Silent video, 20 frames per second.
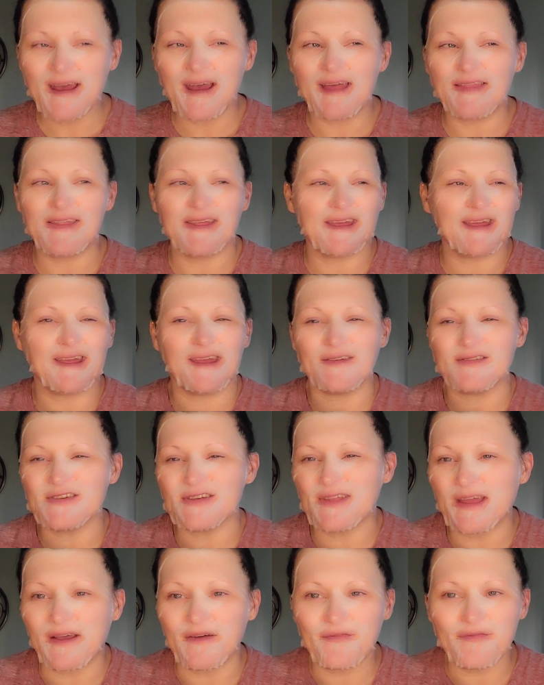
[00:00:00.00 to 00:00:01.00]
I think it gives you
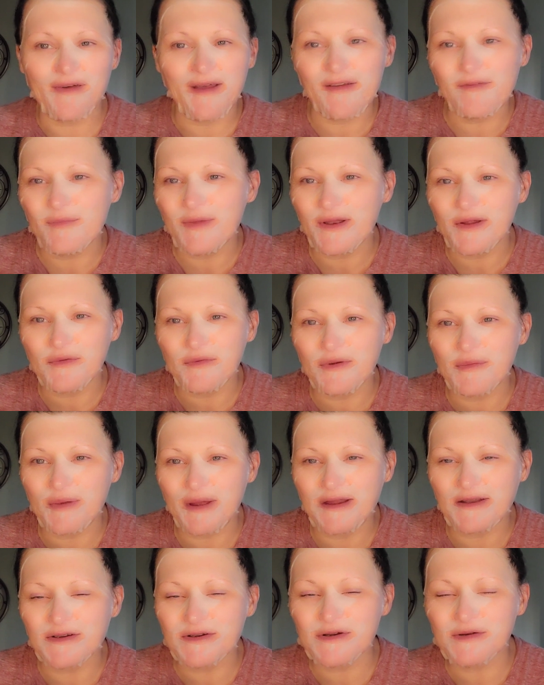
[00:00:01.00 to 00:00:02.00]
like a 5-minute
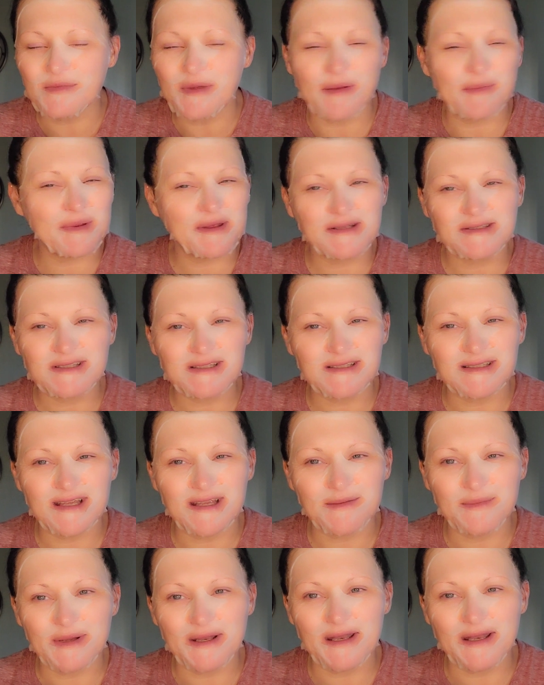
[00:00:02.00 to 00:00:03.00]
reminder. Maybe it's a
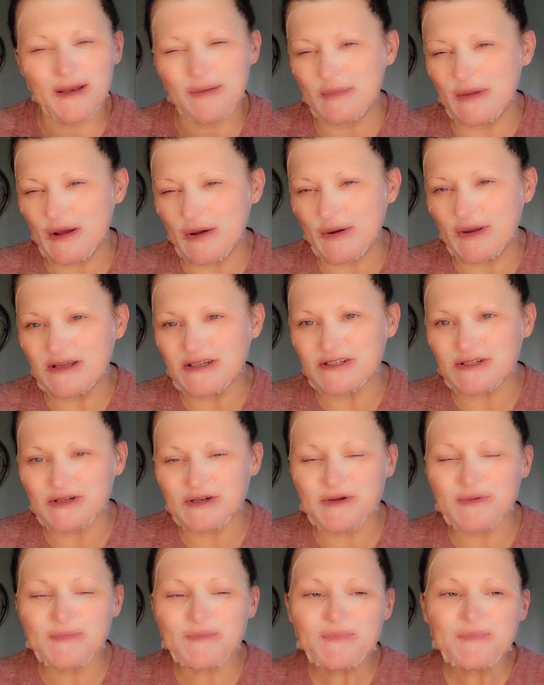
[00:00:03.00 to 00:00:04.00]
10-minute. I'm not quite
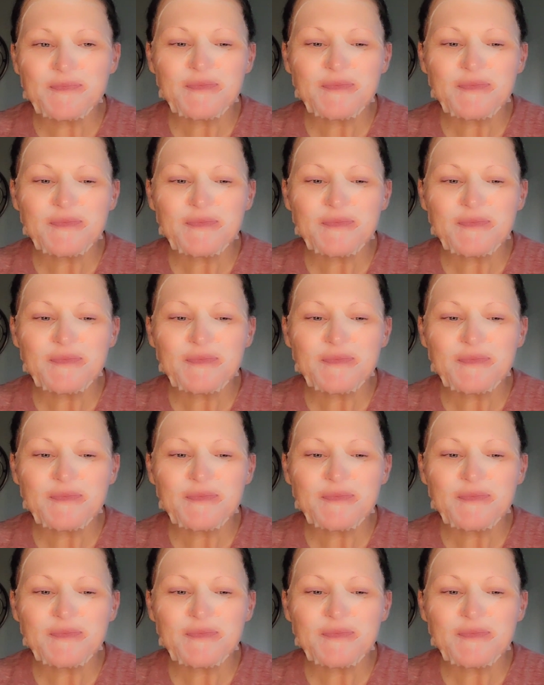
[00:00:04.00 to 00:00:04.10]
sure.